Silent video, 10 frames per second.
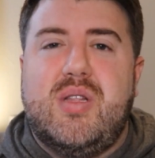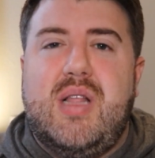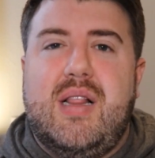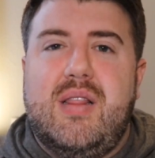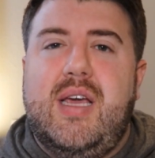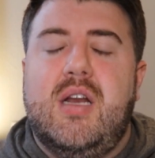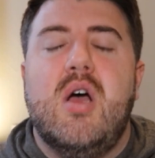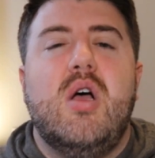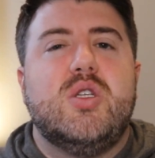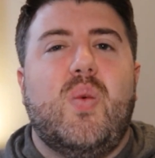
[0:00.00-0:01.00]
that lead.
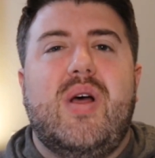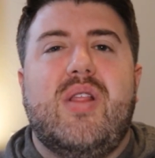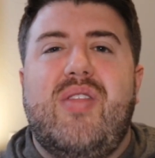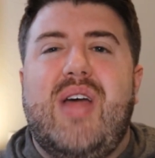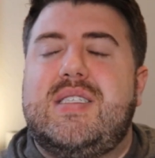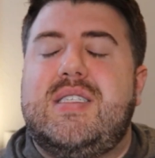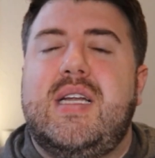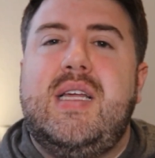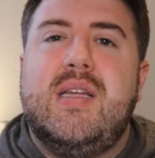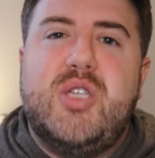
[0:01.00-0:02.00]
So whether that's
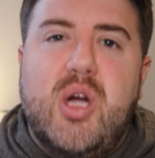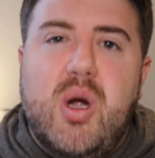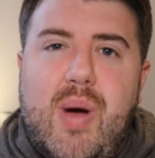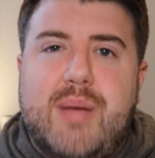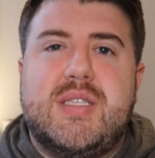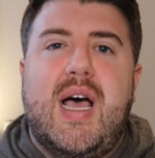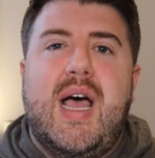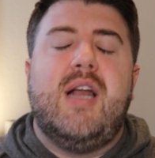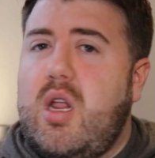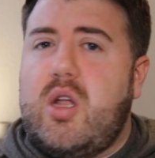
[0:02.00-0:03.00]
sending them to your
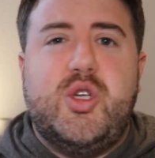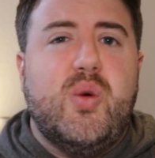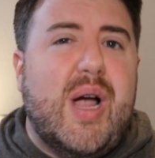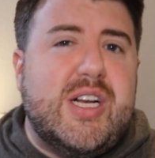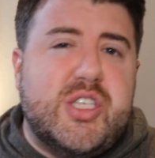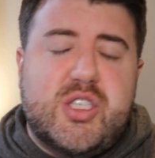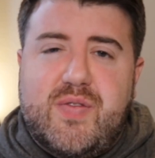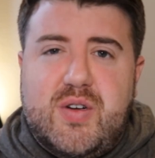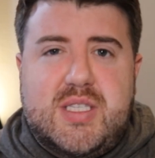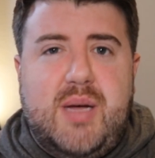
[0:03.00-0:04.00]
website to register
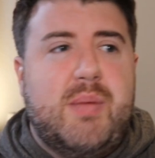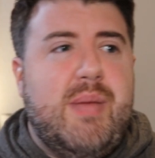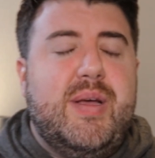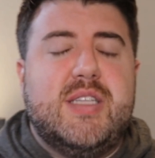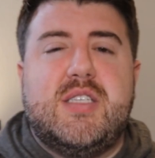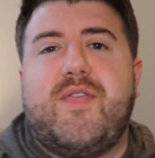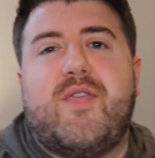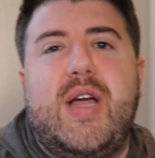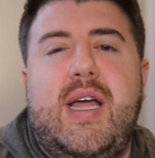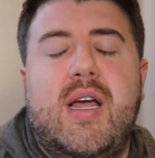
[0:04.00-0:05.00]
for something, maybe it's
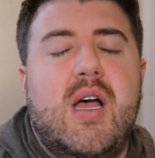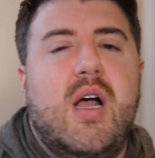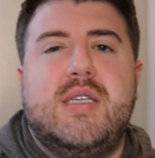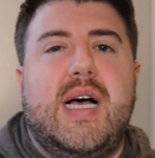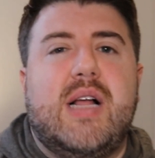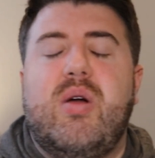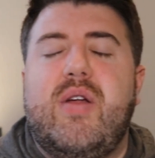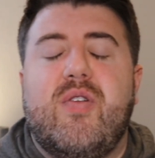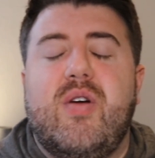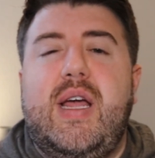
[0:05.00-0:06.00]
download a
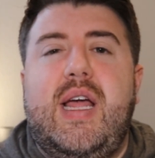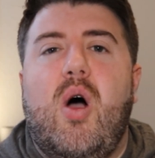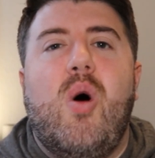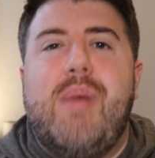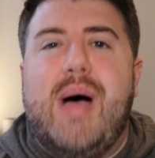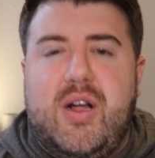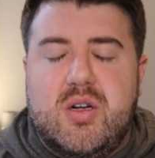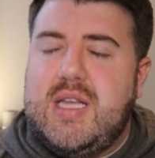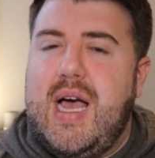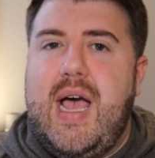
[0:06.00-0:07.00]
free home
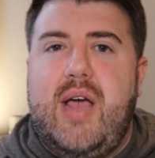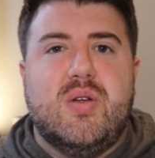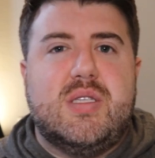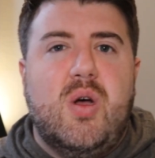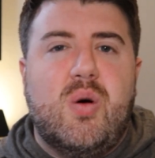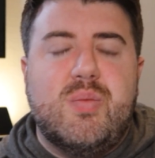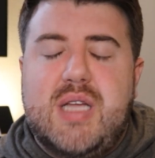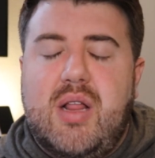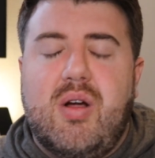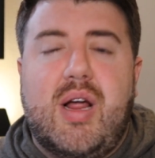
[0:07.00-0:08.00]
buyer's guide or home
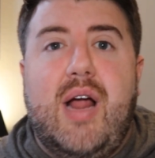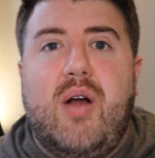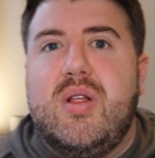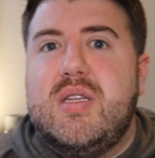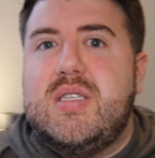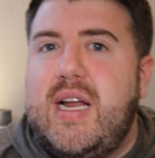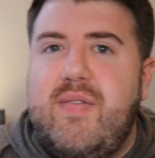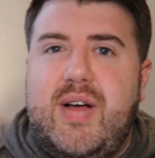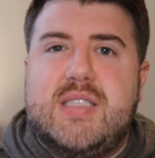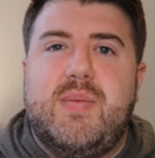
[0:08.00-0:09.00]
seller guide, real estate
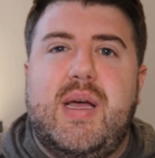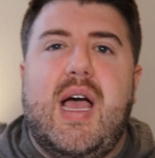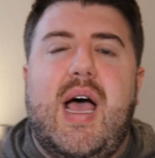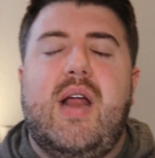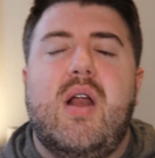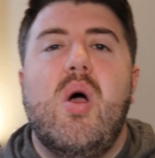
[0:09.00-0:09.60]
investment guide,